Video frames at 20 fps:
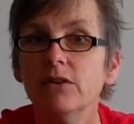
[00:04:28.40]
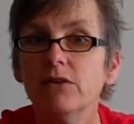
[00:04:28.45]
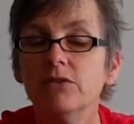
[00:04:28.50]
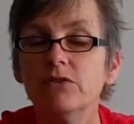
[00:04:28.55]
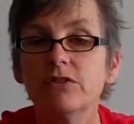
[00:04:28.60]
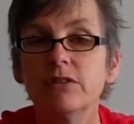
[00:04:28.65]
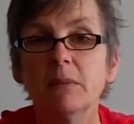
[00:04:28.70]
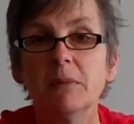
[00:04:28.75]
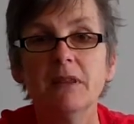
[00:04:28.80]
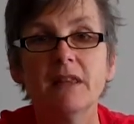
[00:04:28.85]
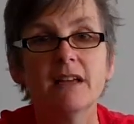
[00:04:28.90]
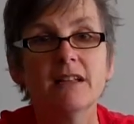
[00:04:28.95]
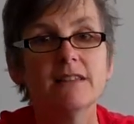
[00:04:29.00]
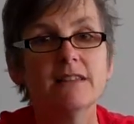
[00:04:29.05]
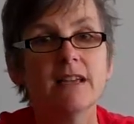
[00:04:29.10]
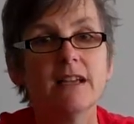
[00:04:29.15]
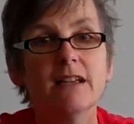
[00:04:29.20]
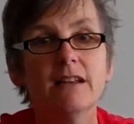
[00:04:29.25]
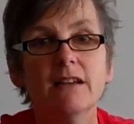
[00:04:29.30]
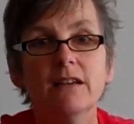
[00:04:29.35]
Some of that
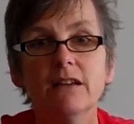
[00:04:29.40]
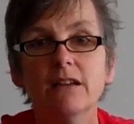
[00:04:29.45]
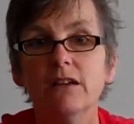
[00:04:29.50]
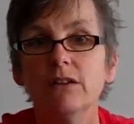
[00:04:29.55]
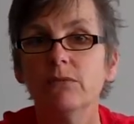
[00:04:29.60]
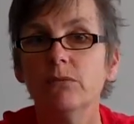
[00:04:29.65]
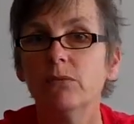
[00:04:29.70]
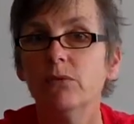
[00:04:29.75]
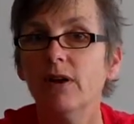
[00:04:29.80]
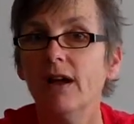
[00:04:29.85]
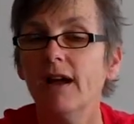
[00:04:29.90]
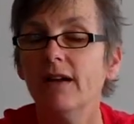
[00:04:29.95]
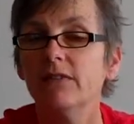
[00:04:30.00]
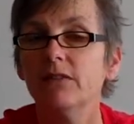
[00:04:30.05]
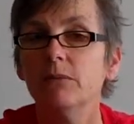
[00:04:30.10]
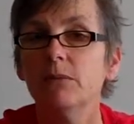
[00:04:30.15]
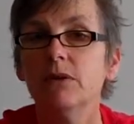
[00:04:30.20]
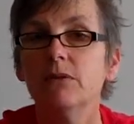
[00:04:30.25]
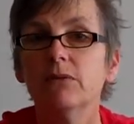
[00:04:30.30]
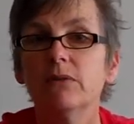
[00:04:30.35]
data, it will have
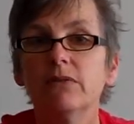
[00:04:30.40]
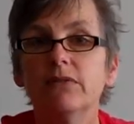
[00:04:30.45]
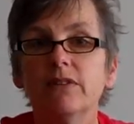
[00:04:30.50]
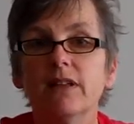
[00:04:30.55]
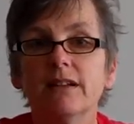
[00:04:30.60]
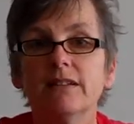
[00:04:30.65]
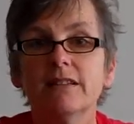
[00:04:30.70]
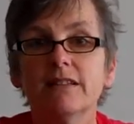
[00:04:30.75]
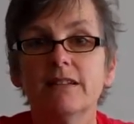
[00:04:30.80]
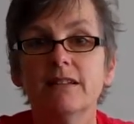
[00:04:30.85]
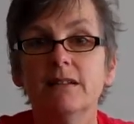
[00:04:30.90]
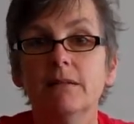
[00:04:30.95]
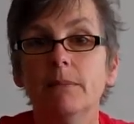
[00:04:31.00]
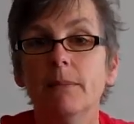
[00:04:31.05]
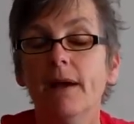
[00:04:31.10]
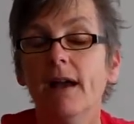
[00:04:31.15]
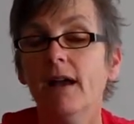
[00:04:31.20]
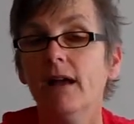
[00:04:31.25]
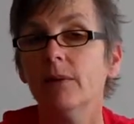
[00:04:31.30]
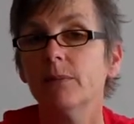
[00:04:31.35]
to be reflected in
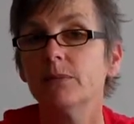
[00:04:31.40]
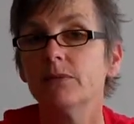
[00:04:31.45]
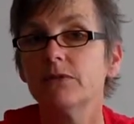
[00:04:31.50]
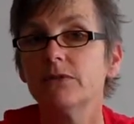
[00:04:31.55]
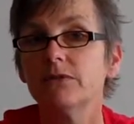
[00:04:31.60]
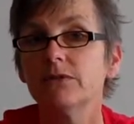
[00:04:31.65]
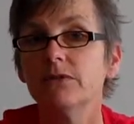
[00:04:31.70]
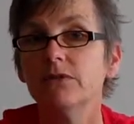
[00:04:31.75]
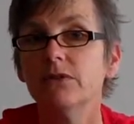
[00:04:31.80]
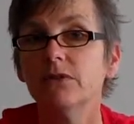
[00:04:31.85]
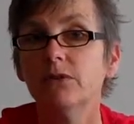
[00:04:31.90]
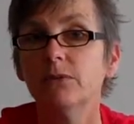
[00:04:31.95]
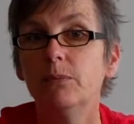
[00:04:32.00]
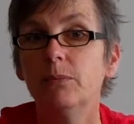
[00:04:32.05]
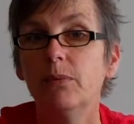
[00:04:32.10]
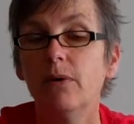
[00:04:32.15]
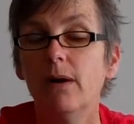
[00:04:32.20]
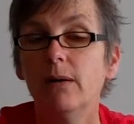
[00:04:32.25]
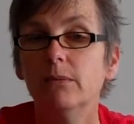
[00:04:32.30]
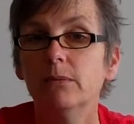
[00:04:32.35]
maps. You'll
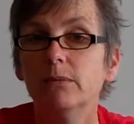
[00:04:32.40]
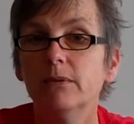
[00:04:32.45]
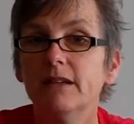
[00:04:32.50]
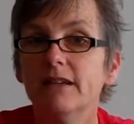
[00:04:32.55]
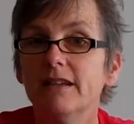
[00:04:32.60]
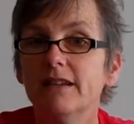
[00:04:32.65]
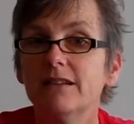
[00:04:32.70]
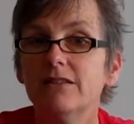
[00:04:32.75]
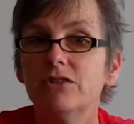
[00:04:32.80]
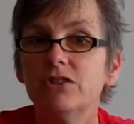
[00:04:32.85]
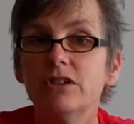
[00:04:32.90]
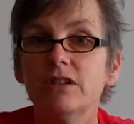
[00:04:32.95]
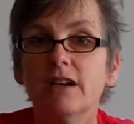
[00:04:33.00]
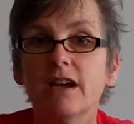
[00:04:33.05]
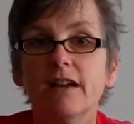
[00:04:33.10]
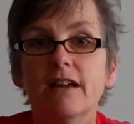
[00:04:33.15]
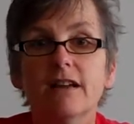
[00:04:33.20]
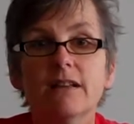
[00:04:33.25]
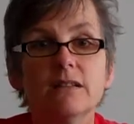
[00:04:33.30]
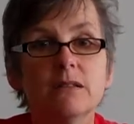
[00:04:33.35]
probably need
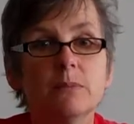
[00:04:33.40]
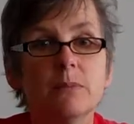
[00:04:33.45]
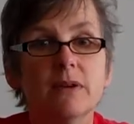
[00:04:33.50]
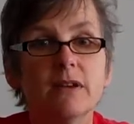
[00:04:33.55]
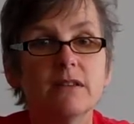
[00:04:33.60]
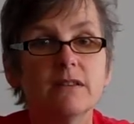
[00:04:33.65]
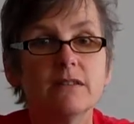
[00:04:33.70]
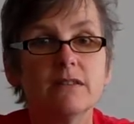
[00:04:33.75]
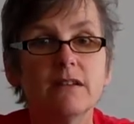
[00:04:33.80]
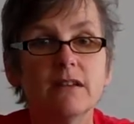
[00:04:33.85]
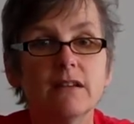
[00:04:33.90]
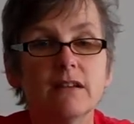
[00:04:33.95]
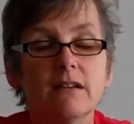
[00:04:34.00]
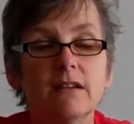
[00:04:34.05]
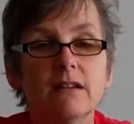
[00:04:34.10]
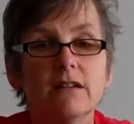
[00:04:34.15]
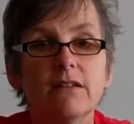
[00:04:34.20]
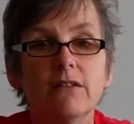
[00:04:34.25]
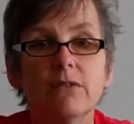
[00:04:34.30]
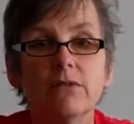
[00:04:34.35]
GIS-based
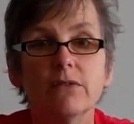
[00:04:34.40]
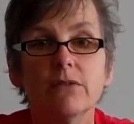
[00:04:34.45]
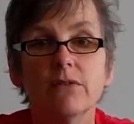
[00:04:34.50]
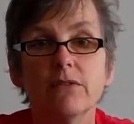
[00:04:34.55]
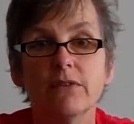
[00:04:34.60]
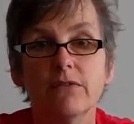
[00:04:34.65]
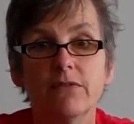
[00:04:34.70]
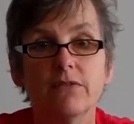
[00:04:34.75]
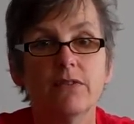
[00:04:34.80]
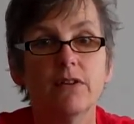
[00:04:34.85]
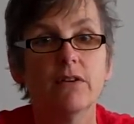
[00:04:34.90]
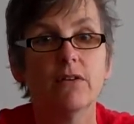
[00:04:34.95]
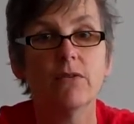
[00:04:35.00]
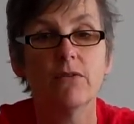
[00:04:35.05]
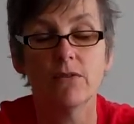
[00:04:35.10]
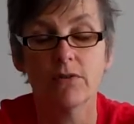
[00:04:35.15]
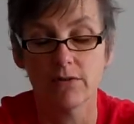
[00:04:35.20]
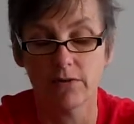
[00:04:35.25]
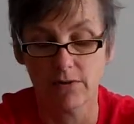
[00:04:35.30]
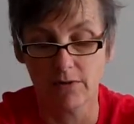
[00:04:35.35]
data
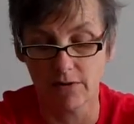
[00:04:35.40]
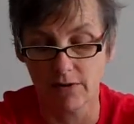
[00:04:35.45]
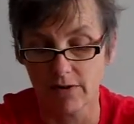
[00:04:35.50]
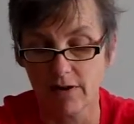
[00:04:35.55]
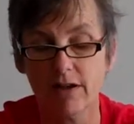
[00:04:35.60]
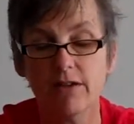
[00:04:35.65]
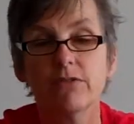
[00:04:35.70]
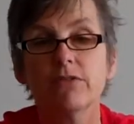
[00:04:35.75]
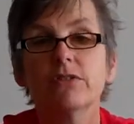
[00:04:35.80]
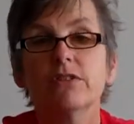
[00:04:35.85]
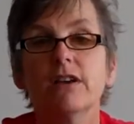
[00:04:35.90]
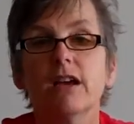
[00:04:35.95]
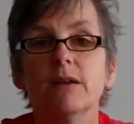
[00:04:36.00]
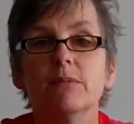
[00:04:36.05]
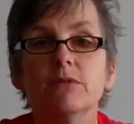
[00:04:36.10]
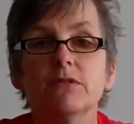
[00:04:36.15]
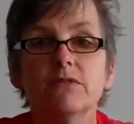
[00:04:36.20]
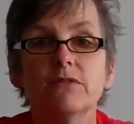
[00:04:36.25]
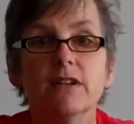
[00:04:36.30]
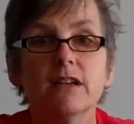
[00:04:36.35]
or other
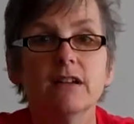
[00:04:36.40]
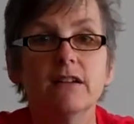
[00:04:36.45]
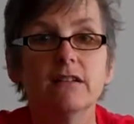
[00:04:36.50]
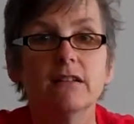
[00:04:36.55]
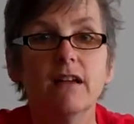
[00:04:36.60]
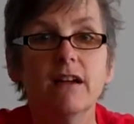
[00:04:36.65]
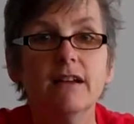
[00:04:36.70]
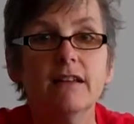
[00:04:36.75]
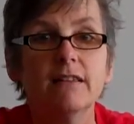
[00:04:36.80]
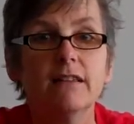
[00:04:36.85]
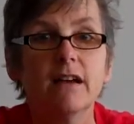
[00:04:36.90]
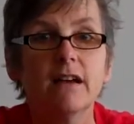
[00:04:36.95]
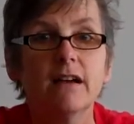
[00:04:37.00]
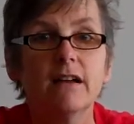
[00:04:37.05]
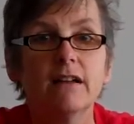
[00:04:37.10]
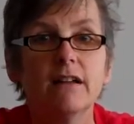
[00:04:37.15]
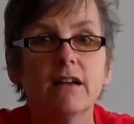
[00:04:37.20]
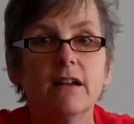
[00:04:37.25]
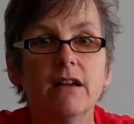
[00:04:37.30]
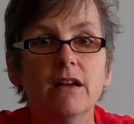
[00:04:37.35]
types of data like that.
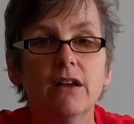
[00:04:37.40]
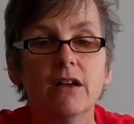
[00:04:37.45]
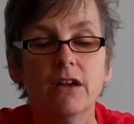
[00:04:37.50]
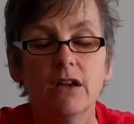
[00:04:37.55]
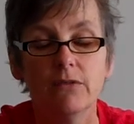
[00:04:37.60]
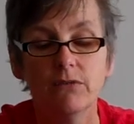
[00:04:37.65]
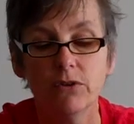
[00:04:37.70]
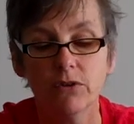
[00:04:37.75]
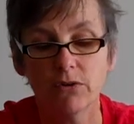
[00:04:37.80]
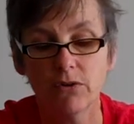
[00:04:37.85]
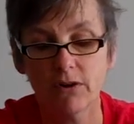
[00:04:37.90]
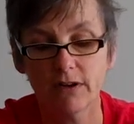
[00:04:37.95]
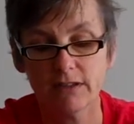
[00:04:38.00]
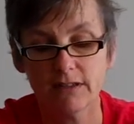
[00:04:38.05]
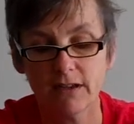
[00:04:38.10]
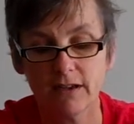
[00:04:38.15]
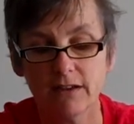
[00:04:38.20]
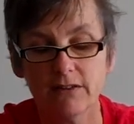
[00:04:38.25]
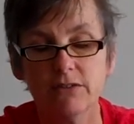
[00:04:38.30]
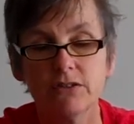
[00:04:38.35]
If you're going
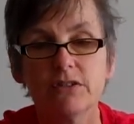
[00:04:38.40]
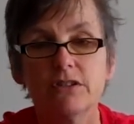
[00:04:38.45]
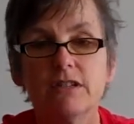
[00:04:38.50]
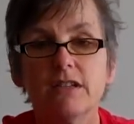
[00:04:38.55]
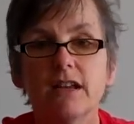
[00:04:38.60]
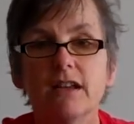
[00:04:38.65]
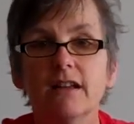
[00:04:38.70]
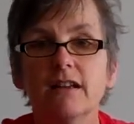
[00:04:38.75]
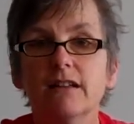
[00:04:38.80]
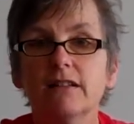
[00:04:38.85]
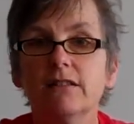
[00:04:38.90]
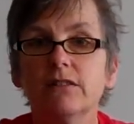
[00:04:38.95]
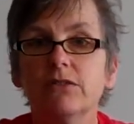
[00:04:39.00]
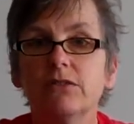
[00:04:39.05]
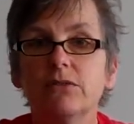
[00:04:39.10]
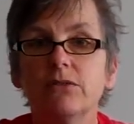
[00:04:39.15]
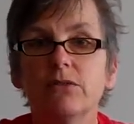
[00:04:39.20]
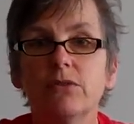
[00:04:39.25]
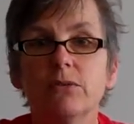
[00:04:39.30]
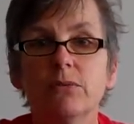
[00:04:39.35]
to
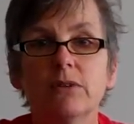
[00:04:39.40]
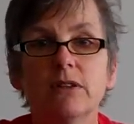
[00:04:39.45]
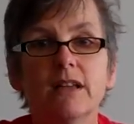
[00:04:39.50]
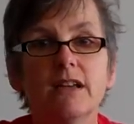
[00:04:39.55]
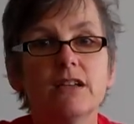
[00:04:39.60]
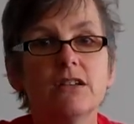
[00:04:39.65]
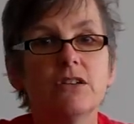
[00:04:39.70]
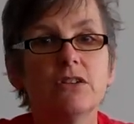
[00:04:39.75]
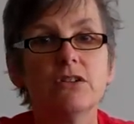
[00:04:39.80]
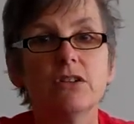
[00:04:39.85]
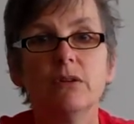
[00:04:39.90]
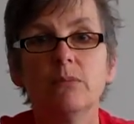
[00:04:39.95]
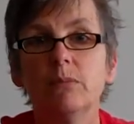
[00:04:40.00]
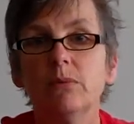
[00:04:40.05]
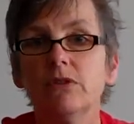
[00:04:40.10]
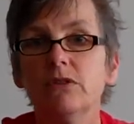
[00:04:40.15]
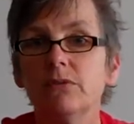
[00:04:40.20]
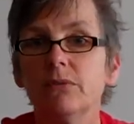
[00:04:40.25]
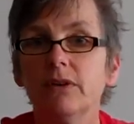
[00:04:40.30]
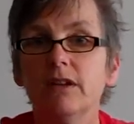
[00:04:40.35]
understand the relationship
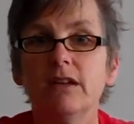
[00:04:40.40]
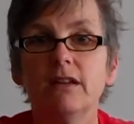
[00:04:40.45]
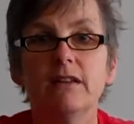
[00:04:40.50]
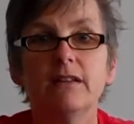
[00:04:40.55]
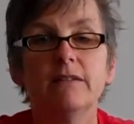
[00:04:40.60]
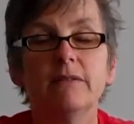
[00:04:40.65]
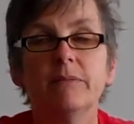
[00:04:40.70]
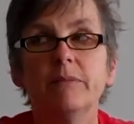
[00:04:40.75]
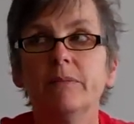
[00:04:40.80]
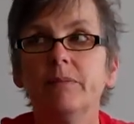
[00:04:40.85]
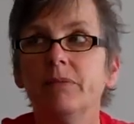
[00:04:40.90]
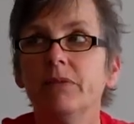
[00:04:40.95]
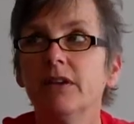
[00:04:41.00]
between,